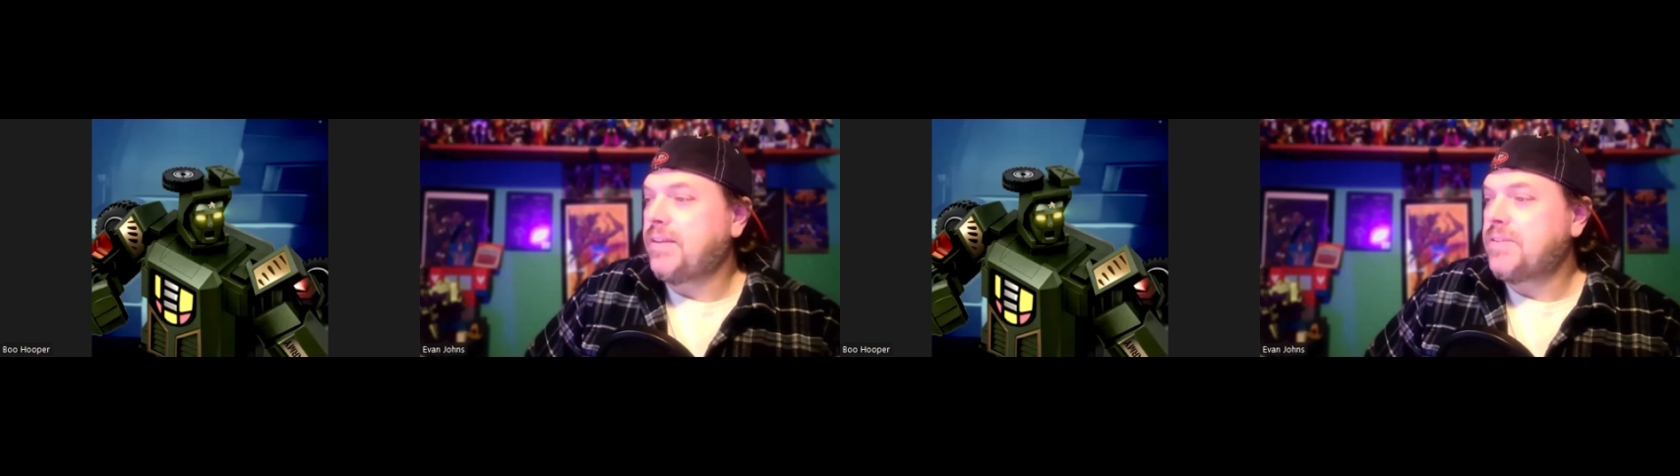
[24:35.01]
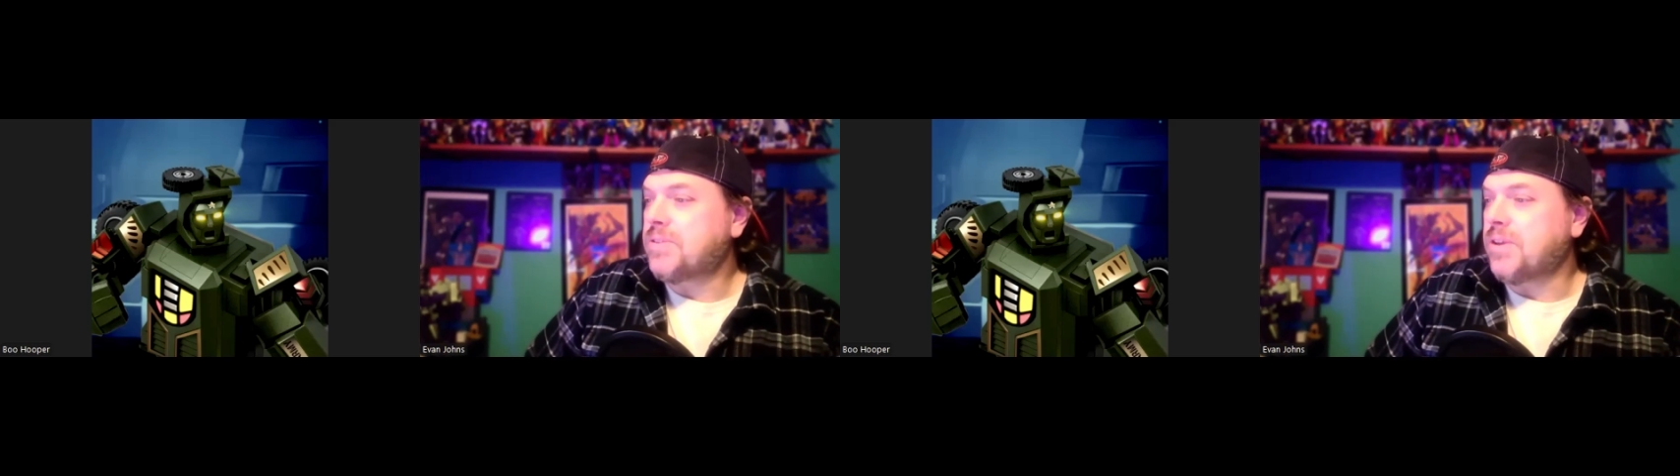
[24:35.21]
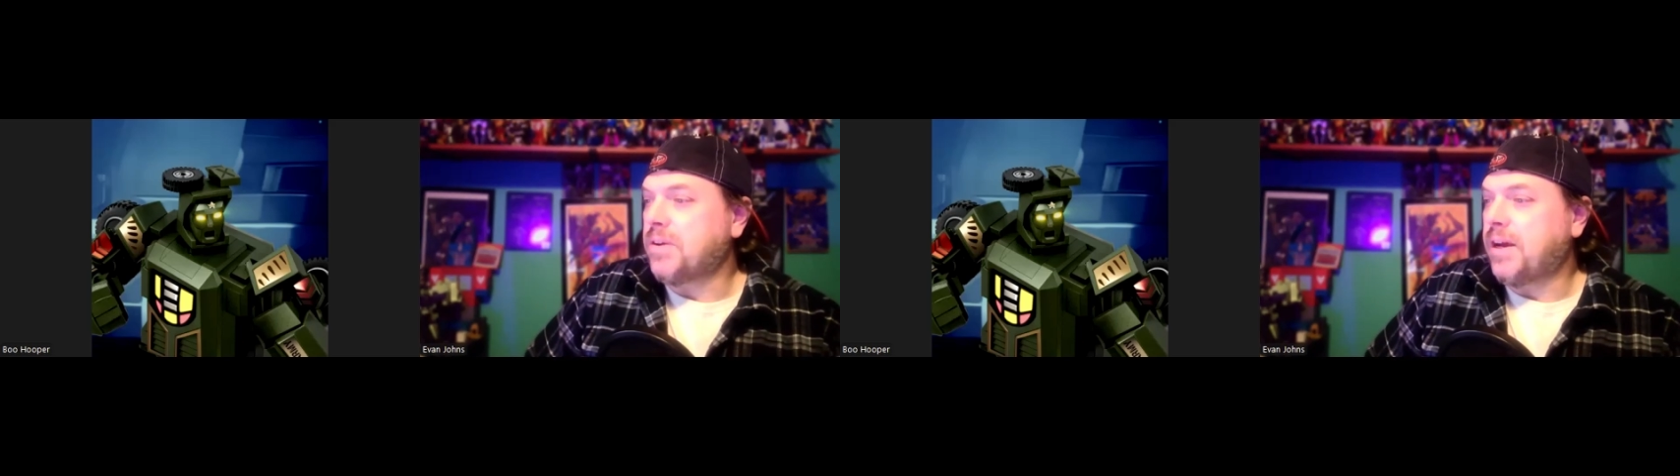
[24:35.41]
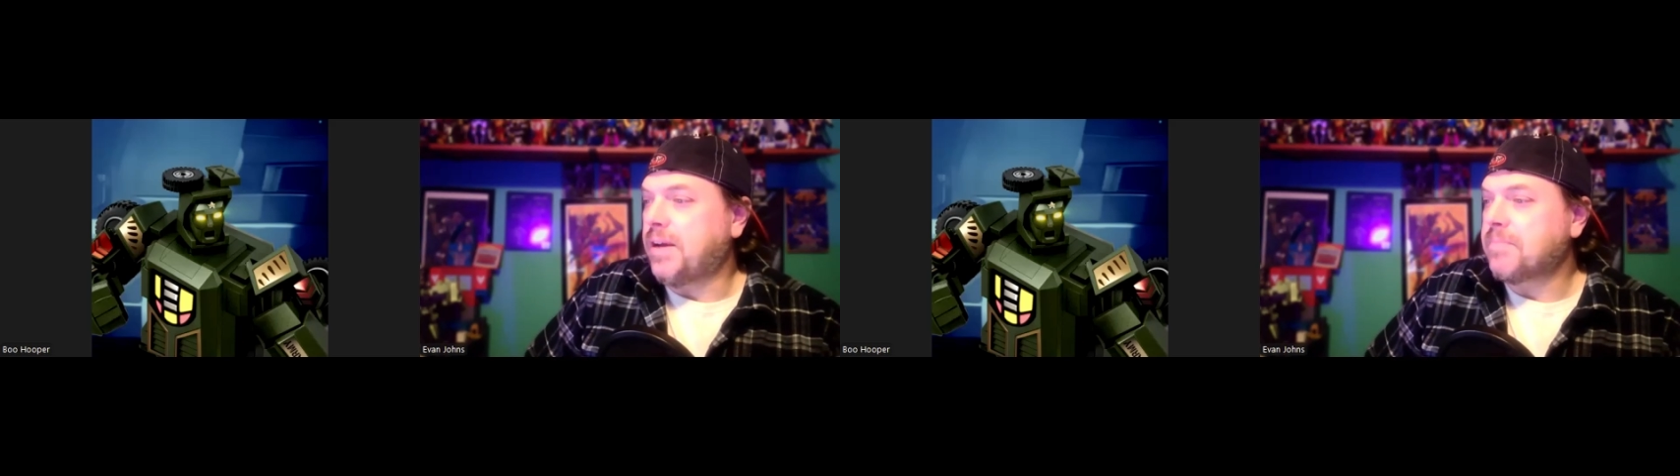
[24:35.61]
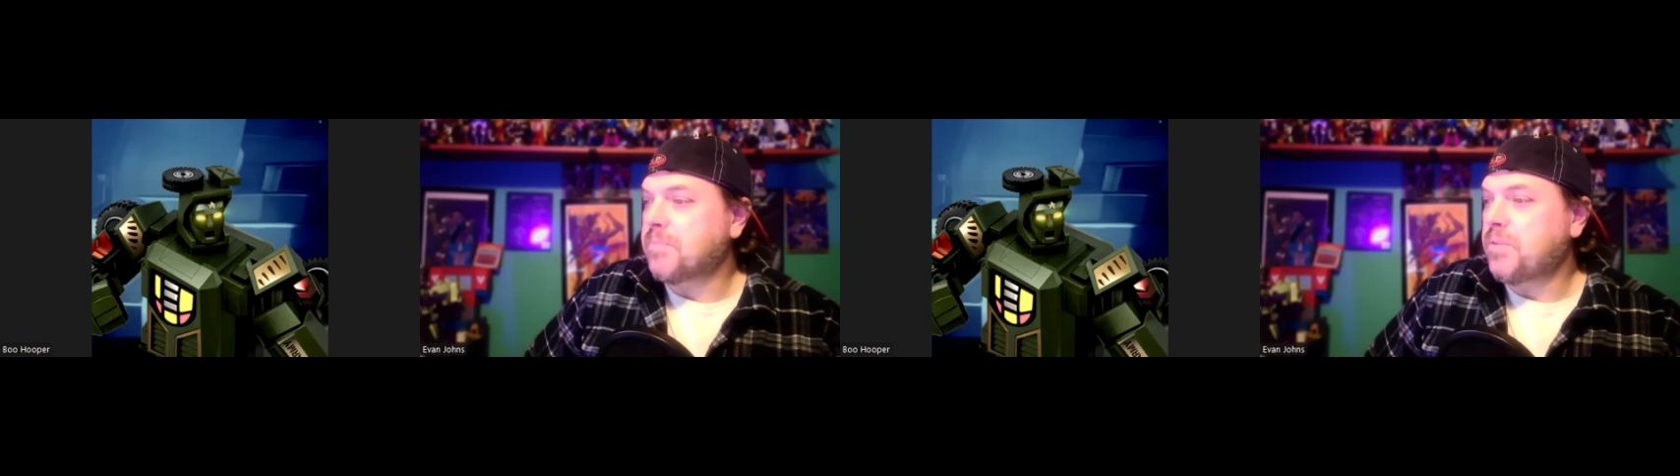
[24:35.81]

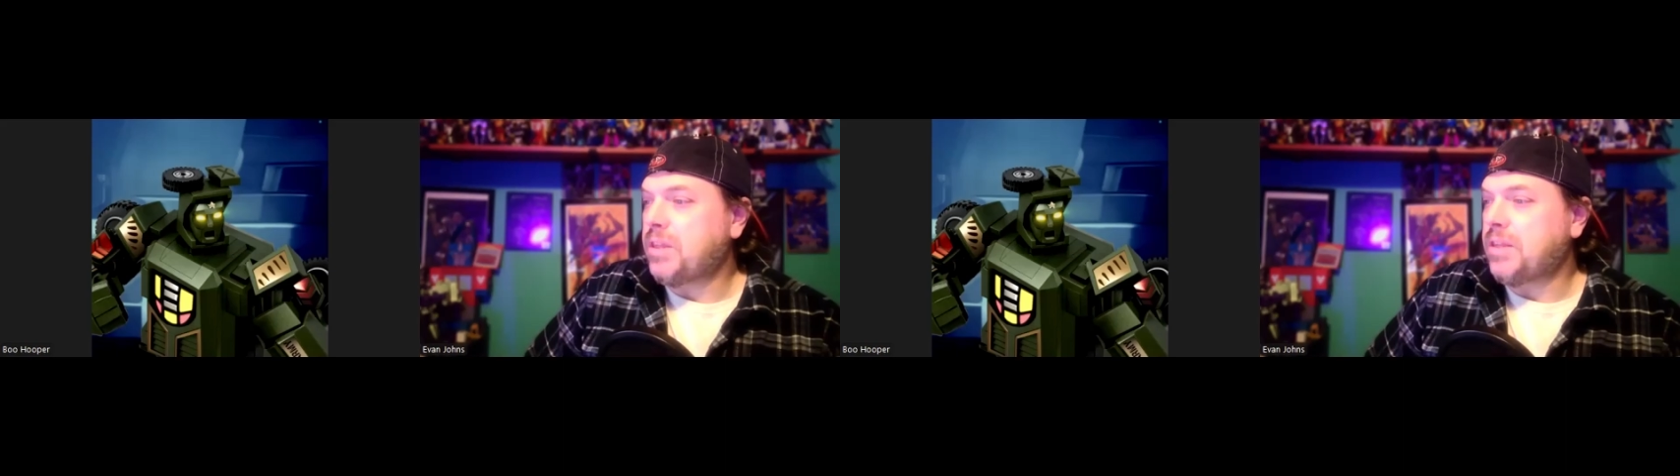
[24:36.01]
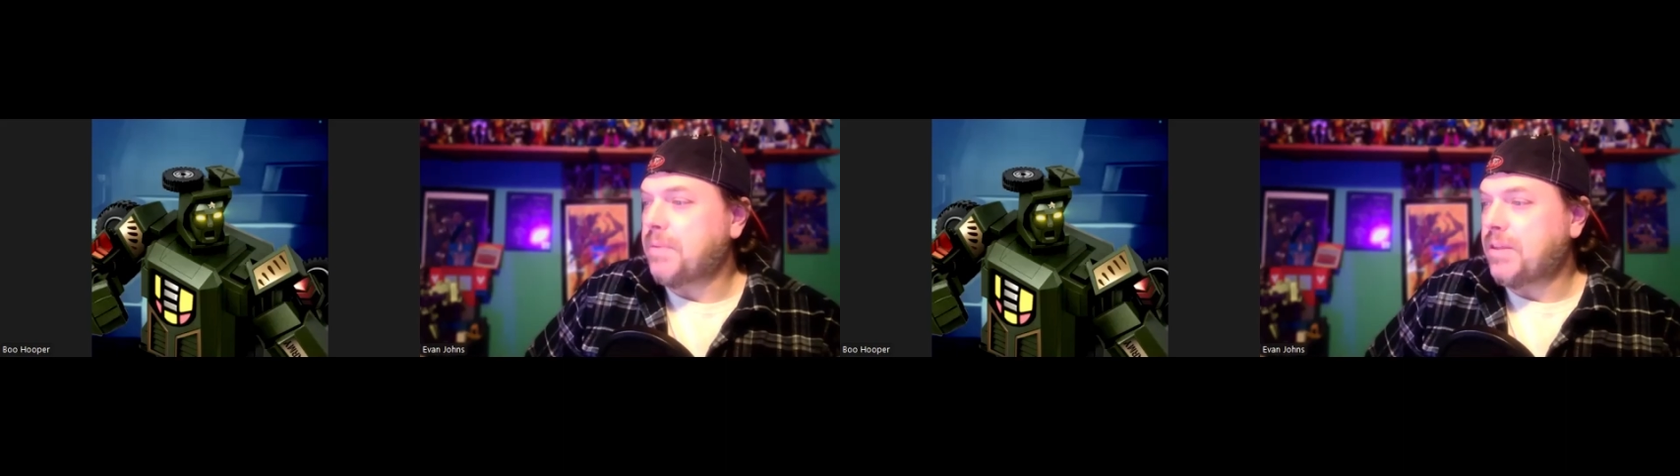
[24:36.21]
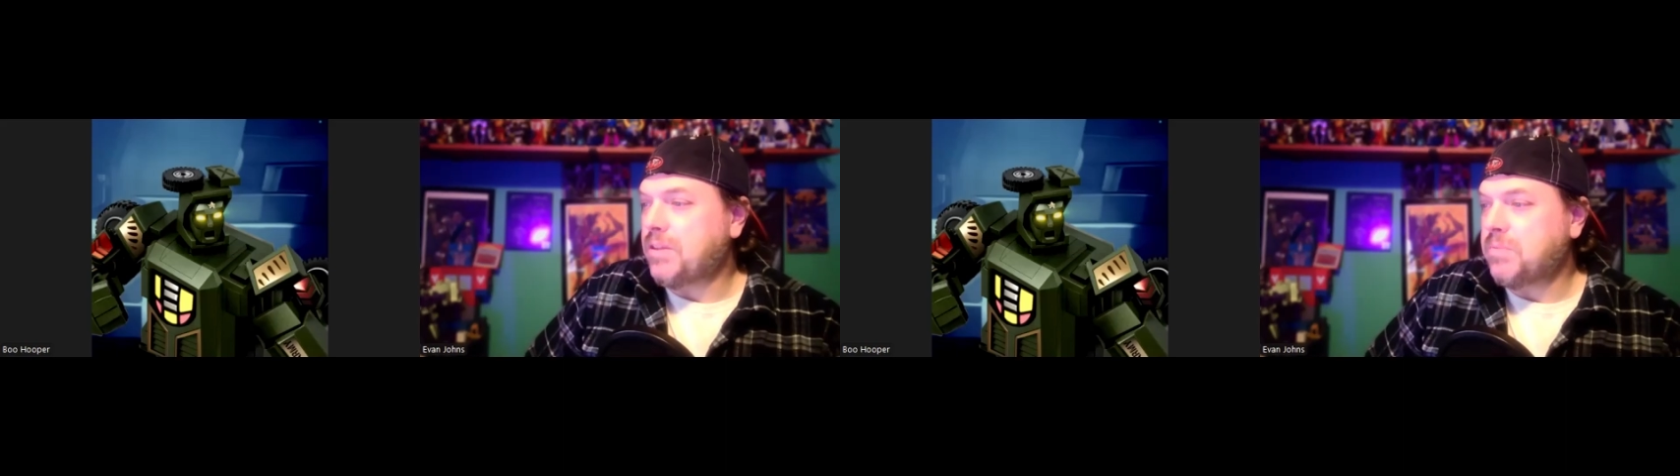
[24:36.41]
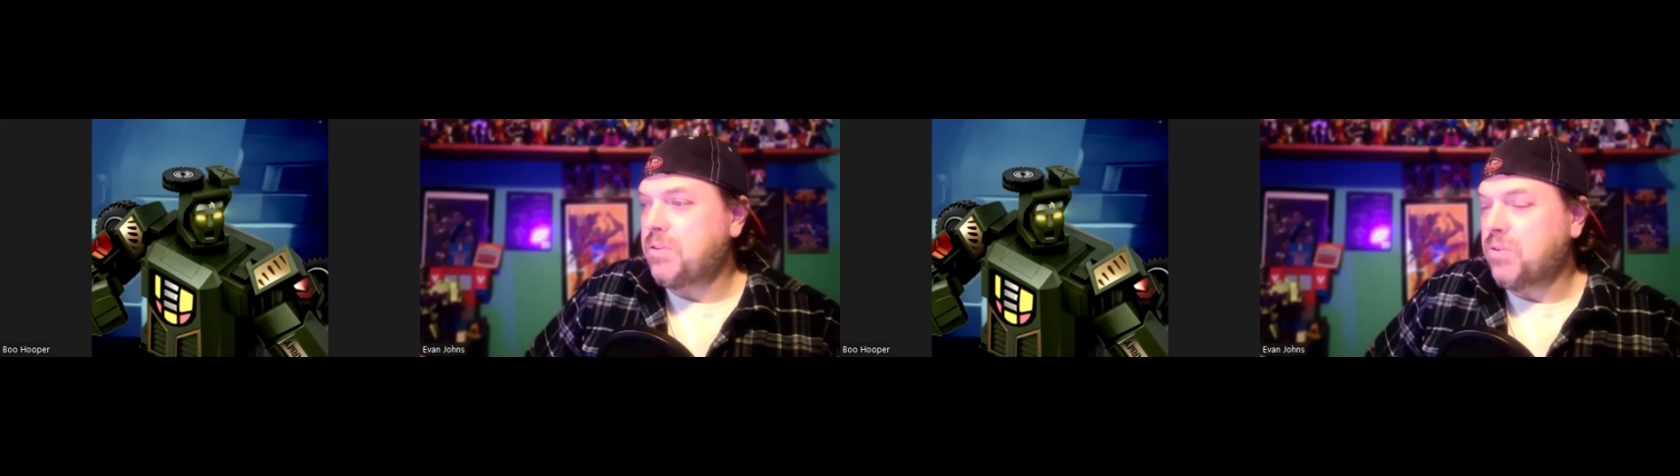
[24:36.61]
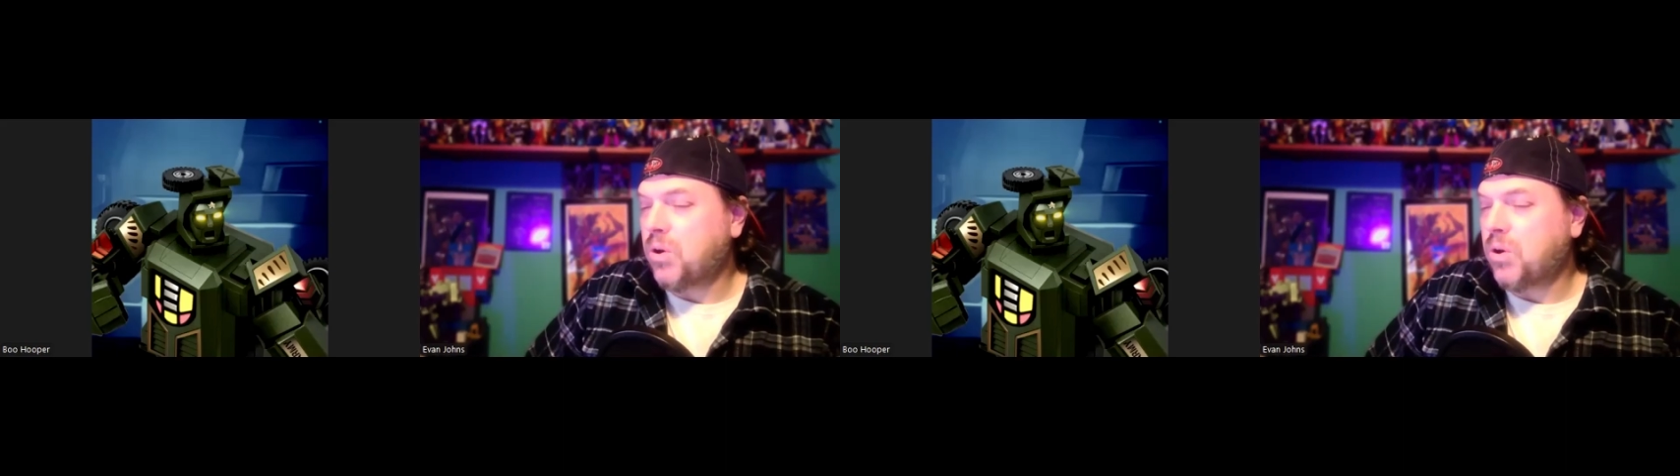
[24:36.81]
So but you